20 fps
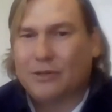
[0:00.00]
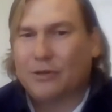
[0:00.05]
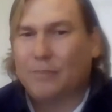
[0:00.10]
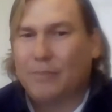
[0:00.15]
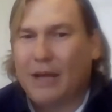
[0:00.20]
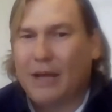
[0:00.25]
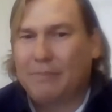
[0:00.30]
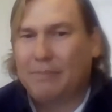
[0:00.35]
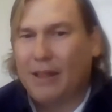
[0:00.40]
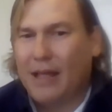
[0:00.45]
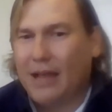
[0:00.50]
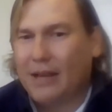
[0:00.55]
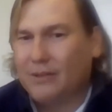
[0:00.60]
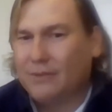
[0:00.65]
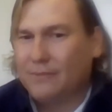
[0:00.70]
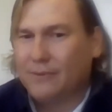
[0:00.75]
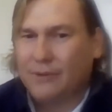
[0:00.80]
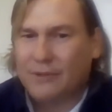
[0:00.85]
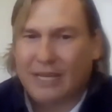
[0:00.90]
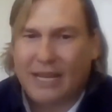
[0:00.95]
technical
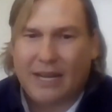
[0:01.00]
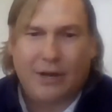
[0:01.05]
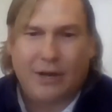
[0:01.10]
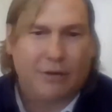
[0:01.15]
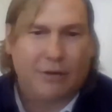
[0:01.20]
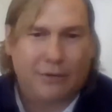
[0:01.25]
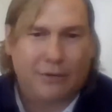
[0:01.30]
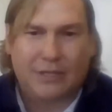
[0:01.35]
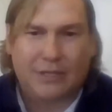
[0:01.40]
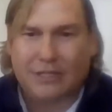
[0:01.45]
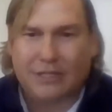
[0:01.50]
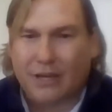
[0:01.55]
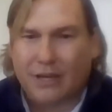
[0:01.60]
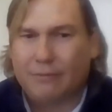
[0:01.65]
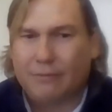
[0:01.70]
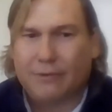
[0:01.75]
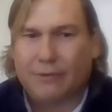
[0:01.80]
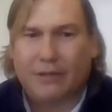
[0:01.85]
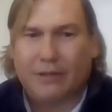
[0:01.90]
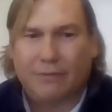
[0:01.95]
pipelines for de novo
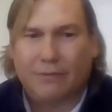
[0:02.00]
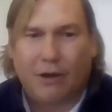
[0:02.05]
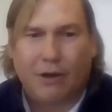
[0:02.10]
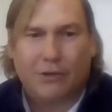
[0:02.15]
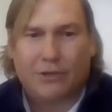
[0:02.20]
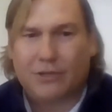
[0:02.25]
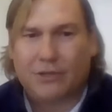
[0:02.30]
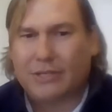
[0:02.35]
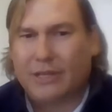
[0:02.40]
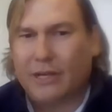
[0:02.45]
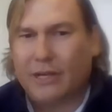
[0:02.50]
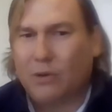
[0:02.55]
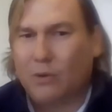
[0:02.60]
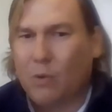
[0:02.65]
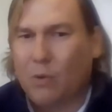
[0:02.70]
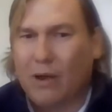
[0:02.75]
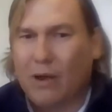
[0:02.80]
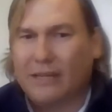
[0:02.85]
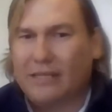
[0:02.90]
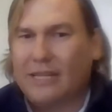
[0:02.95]
discovery of larger
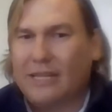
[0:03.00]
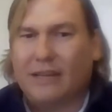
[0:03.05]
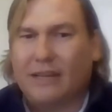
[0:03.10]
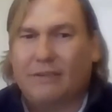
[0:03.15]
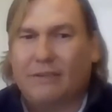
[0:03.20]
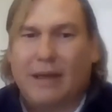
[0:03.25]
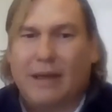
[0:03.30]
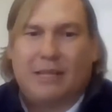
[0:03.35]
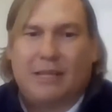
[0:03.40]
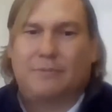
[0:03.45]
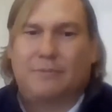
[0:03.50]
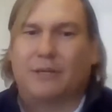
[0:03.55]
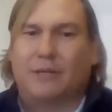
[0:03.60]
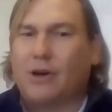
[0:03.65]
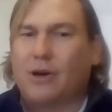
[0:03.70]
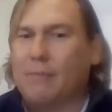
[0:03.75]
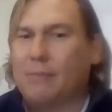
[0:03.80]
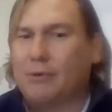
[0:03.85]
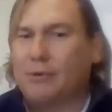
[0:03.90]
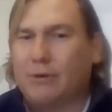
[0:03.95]
scale quantitative mass
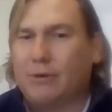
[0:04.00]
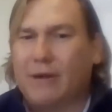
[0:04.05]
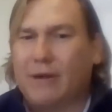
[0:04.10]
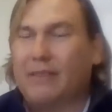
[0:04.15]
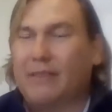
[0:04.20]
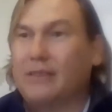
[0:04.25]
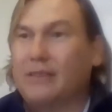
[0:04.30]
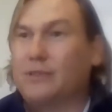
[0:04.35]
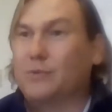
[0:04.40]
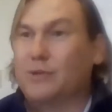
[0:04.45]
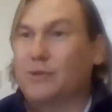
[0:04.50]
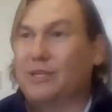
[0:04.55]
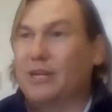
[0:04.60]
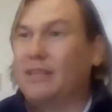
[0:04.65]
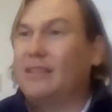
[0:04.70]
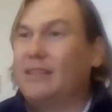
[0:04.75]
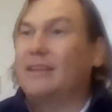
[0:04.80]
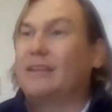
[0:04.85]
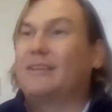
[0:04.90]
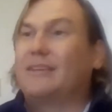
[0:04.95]
spectrometry methods,
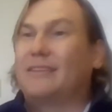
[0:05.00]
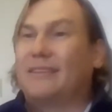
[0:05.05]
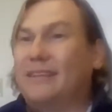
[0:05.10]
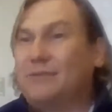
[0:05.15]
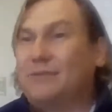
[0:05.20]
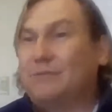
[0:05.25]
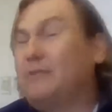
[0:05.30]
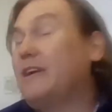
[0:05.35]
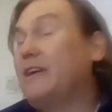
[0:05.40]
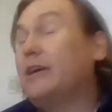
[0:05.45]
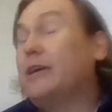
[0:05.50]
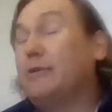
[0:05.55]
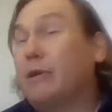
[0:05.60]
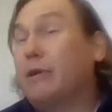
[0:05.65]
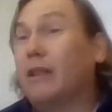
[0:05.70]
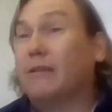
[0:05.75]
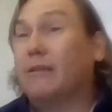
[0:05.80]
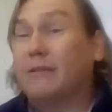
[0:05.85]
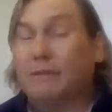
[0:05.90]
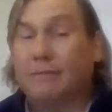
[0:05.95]
which I think is
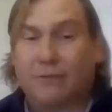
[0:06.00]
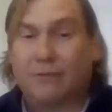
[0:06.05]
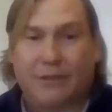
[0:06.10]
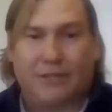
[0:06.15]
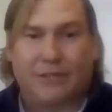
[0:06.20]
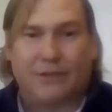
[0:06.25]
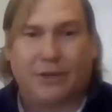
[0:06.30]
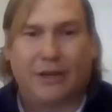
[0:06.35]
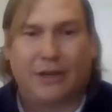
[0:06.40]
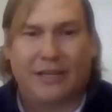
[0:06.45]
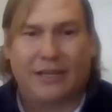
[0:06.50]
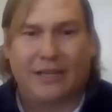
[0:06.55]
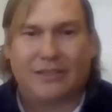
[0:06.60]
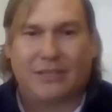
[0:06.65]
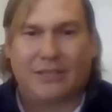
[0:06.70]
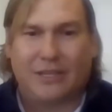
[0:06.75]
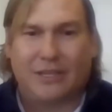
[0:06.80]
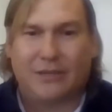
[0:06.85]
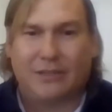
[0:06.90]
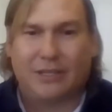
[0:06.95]
very relevant for this
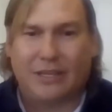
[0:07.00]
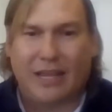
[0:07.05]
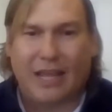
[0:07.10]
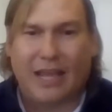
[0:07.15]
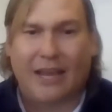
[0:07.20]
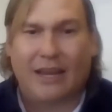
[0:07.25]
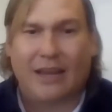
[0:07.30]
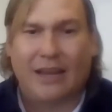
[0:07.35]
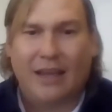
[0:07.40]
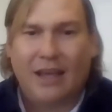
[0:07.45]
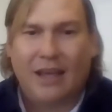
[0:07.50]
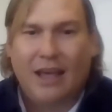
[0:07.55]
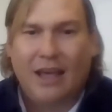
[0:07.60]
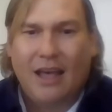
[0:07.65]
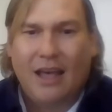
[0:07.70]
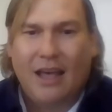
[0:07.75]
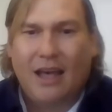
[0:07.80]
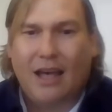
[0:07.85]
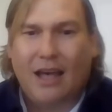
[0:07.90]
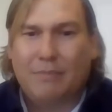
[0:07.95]
audience here today.
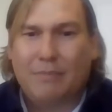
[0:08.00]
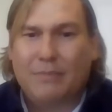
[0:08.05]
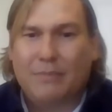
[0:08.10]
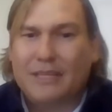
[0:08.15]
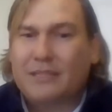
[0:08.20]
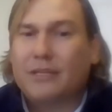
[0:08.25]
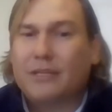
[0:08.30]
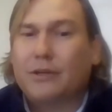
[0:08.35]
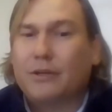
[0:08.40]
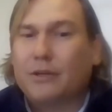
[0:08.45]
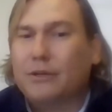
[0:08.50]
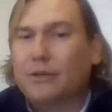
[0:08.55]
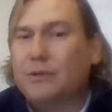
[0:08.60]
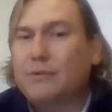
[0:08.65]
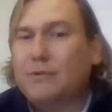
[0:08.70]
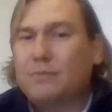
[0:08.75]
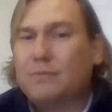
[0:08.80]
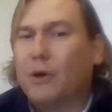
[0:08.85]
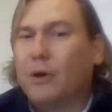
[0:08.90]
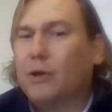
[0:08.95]
This
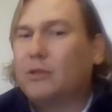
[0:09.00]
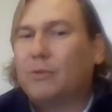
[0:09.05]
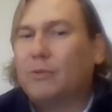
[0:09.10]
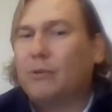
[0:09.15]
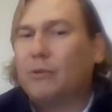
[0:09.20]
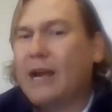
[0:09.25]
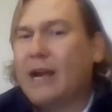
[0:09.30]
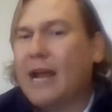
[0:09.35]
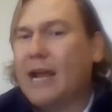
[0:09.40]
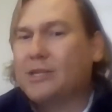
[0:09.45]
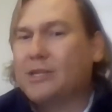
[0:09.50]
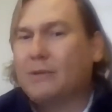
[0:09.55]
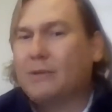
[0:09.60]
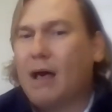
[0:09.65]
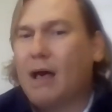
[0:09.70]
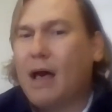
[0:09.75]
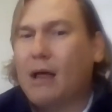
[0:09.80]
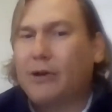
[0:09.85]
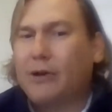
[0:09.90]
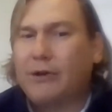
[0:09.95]
includes multiple
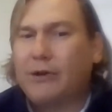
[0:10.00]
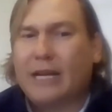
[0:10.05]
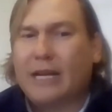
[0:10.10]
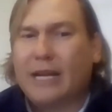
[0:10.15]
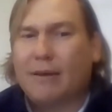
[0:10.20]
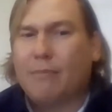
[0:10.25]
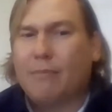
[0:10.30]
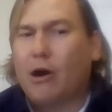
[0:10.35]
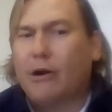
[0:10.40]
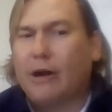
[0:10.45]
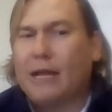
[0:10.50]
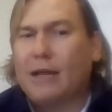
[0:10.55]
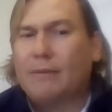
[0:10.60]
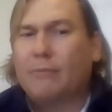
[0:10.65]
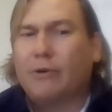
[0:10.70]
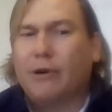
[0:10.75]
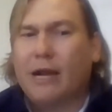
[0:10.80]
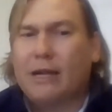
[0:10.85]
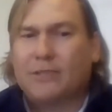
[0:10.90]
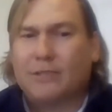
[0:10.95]
reaction monitoring,
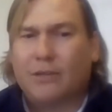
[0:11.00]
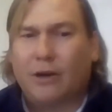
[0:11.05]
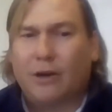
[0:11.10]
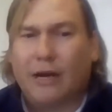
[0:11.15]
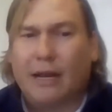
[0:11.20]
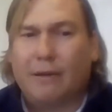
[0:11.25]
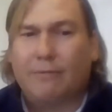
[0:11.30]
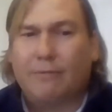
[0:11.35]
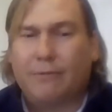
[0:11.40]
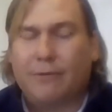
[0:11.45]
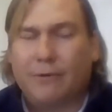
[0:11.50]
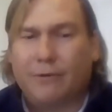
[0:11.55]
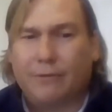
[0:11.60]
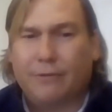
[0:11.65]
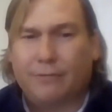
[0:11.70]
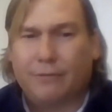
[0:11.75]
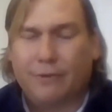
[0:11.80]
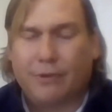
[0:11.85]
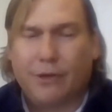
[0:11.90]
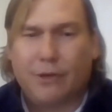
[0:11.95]
MRM or SRM
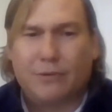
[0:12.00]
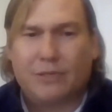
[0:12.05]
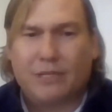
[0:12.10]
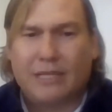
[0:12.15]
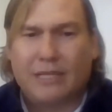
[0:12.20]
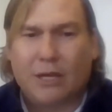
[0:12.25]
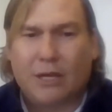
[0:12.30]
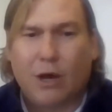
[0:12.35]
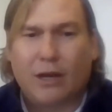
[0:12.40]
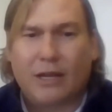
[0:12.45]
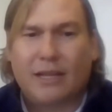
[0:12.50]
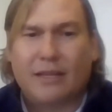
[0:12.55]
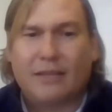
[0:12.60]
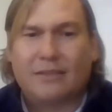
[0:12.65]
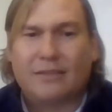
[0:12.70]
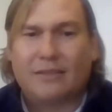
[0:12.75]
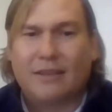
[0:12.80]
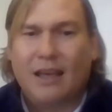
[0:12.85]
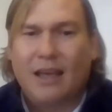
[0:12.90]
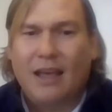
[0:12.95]
for those in the
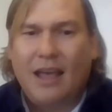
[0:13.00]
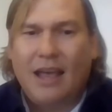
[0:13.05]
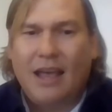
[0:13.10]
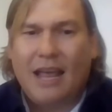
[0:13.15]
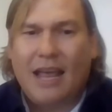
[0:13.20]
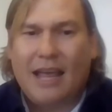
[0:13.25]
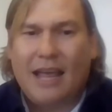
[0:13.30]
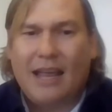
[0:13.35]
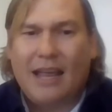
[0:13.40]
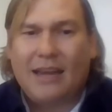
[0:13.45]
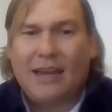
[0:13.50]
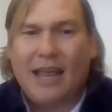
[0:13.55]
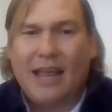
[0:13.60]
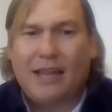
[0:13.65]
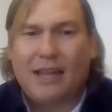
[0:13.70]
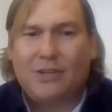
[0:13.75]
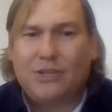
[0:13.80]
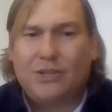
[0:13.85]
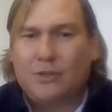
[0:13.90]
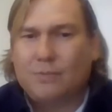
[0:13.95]
audience.
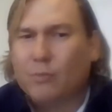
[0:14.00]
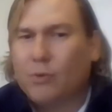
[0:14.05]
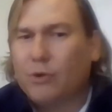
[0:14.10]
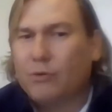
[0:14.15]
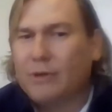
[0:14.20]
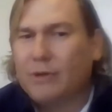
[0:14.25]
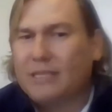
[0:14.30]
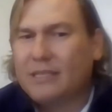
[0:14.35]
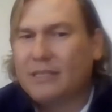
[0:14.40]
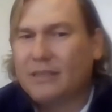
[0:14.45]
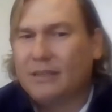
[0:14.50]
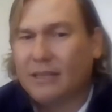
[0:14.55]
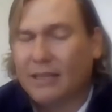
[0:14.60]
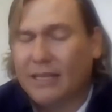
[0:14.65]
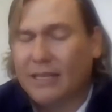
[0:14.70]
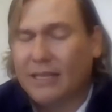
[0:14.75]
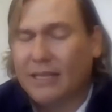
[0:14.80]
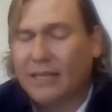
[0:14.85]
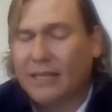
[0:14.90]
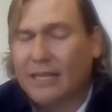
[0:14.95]
And she's more
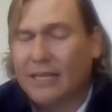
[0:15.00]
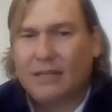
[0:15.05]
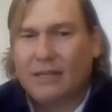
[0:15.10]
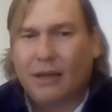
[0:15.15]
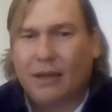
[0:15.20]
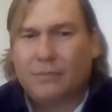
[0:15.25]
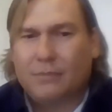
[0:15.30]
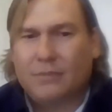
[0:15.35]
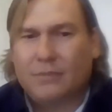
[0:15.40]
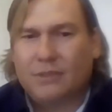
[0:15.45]
recently